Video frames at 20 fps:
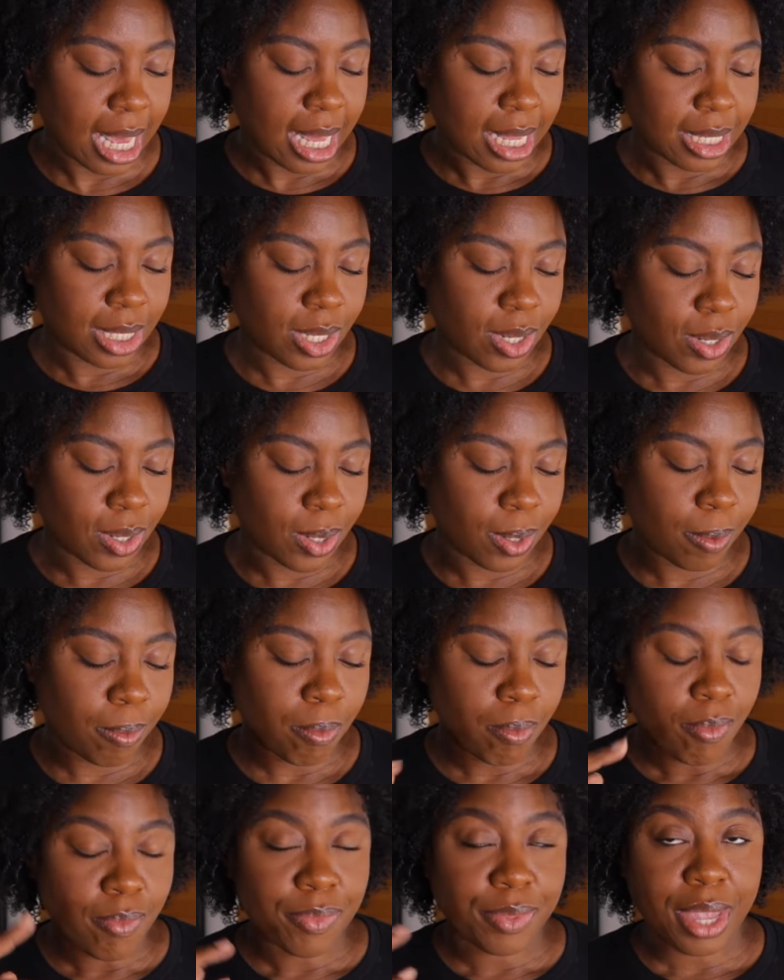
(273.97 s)
So
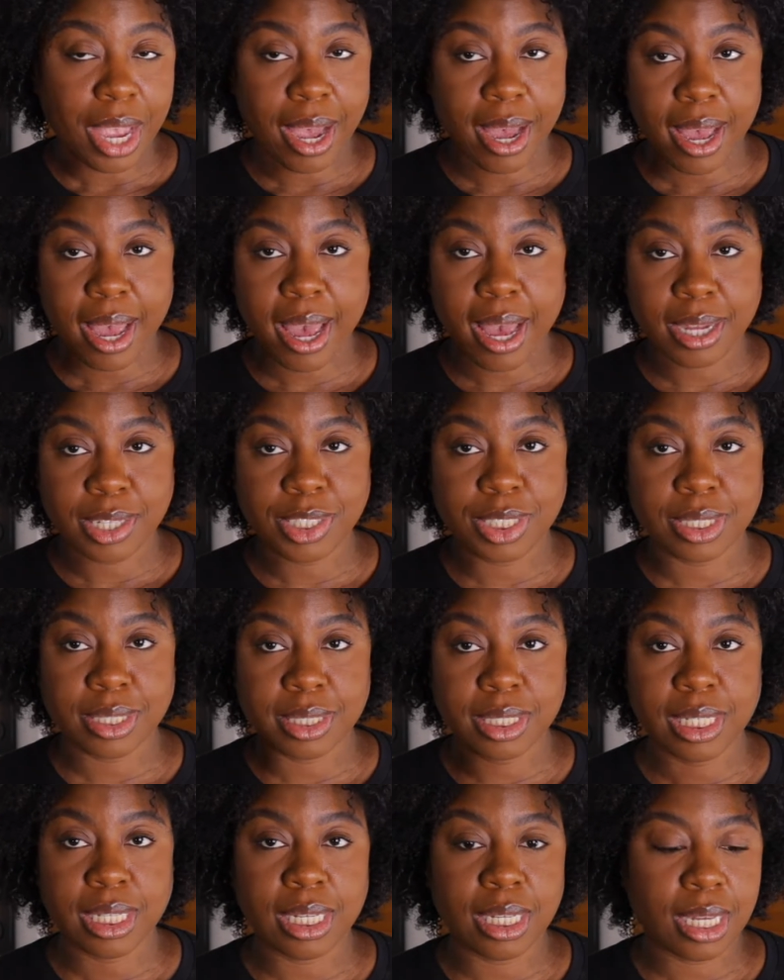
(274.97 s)
I
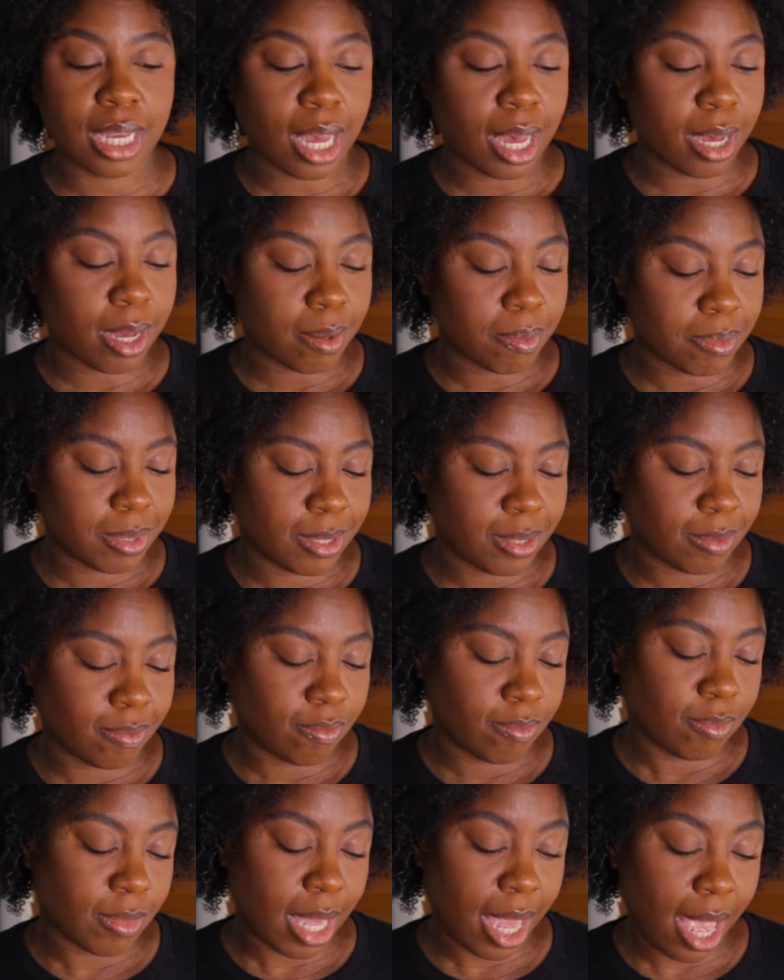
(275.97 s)
actually
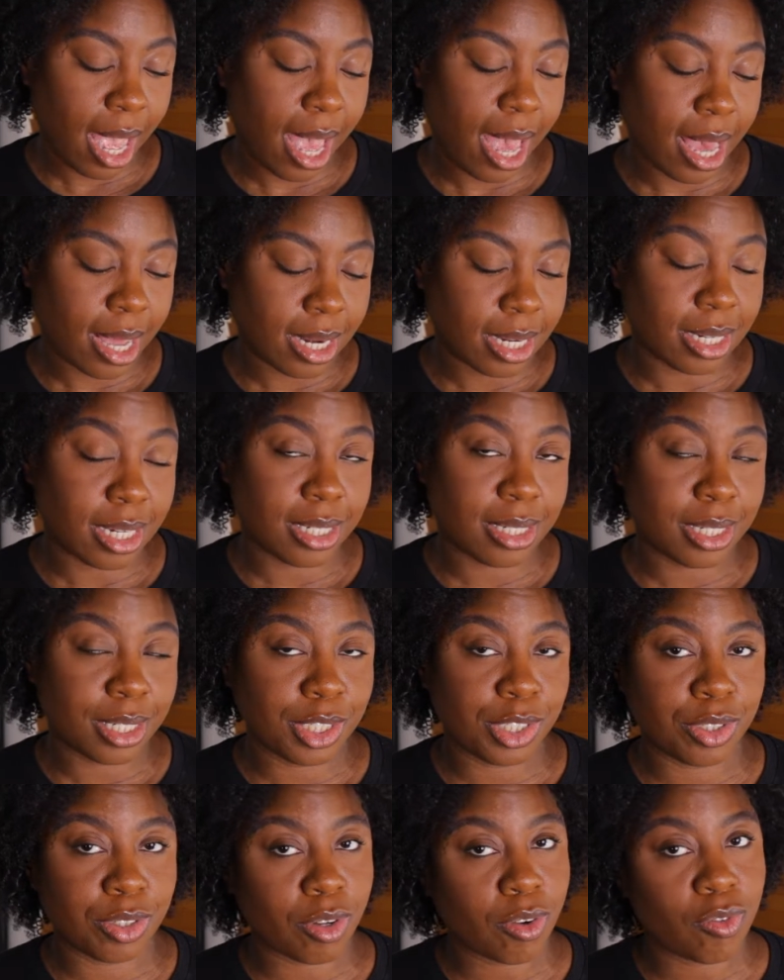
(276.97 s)
had an
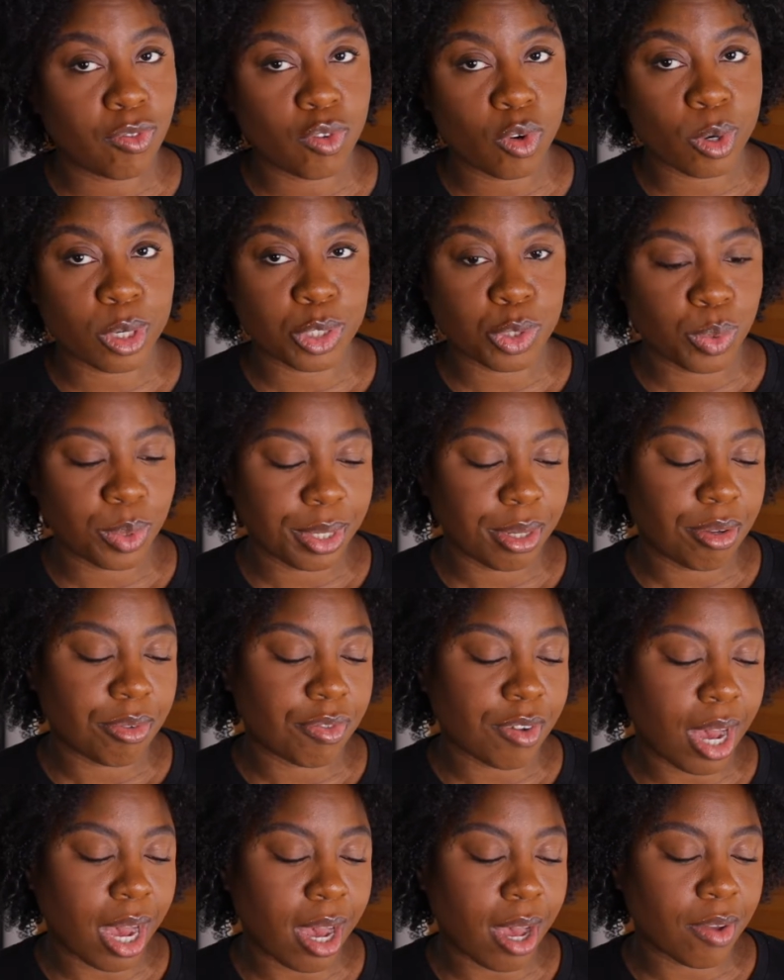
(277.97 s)
additional
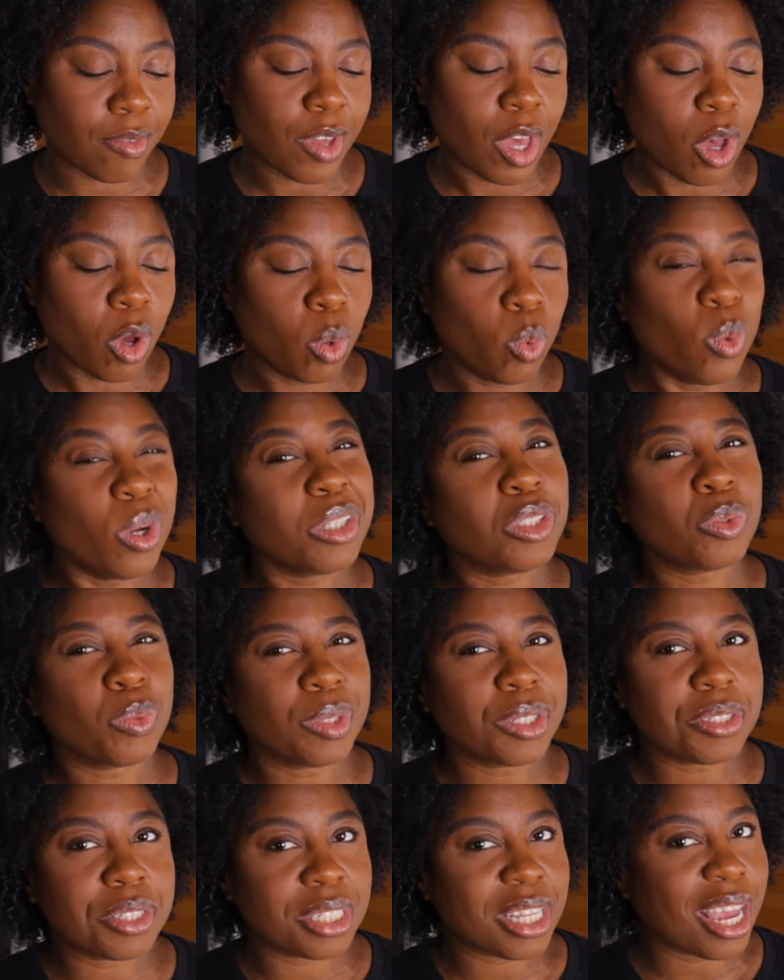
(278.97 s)
$425, which
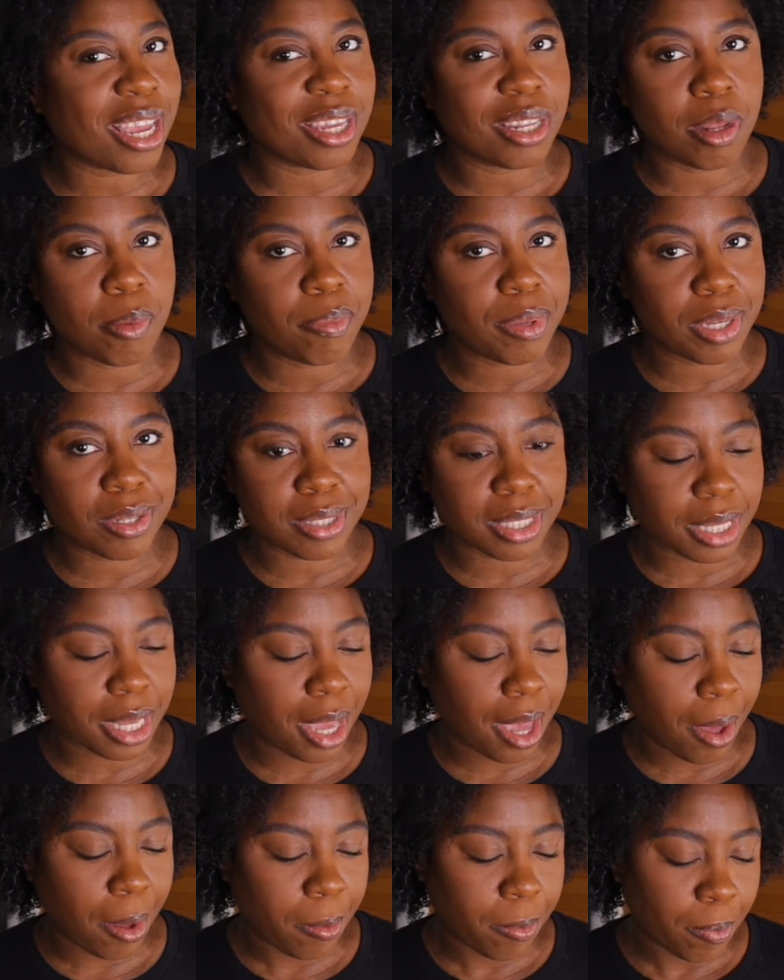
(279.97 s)
will stay in the bills
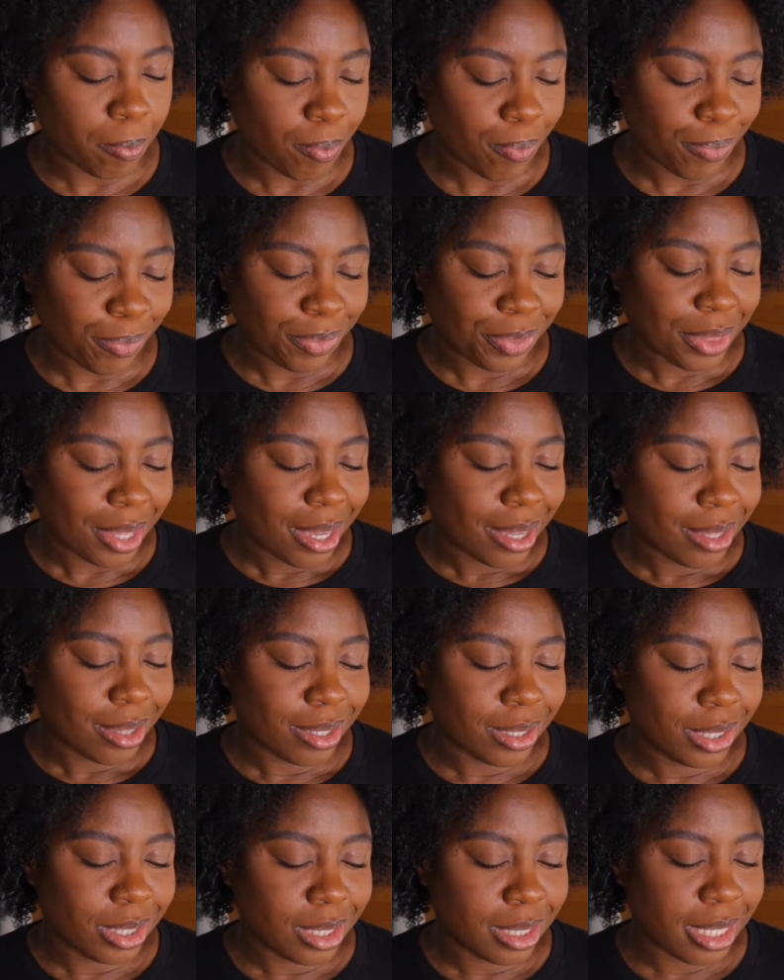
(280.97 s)
account.
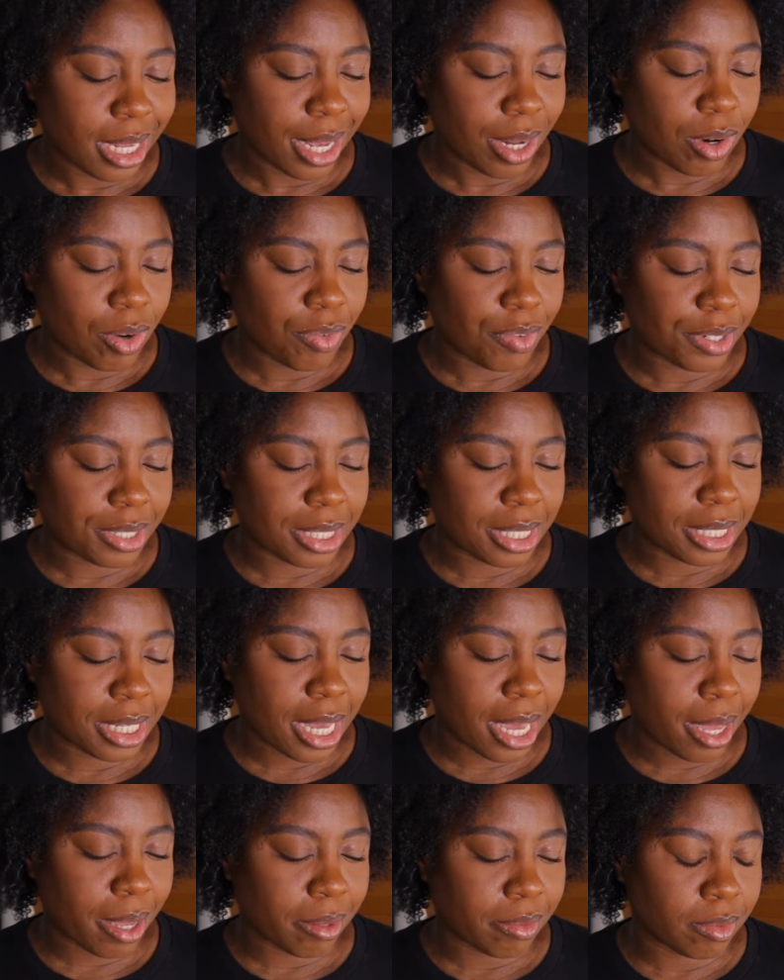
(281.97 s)
Let's just head over to
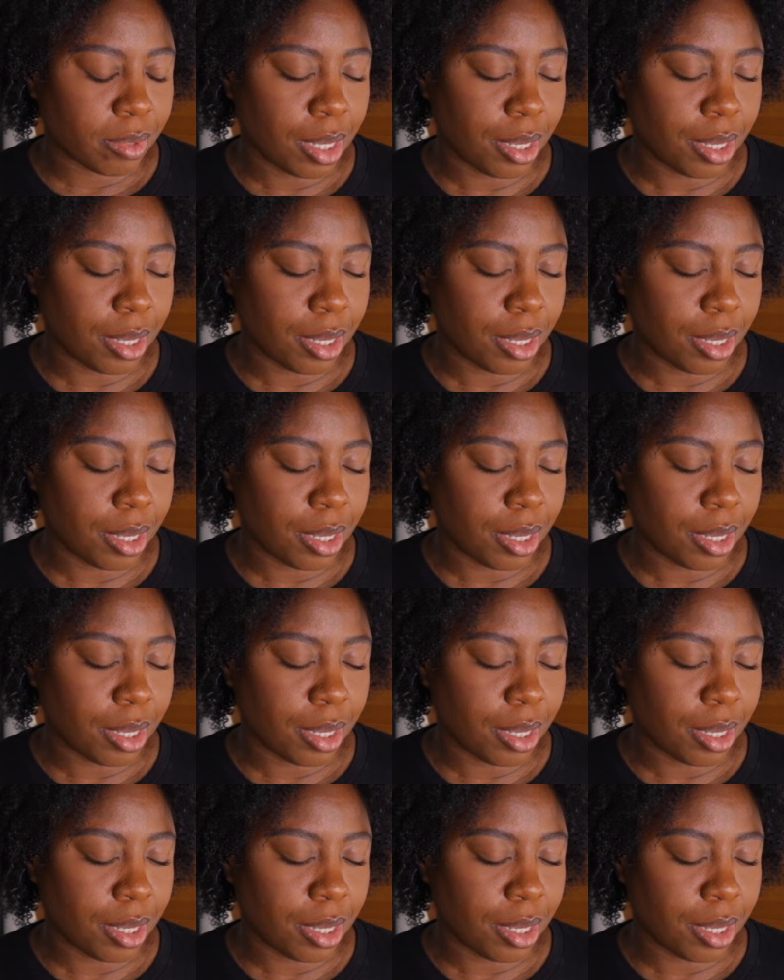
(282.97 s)
debt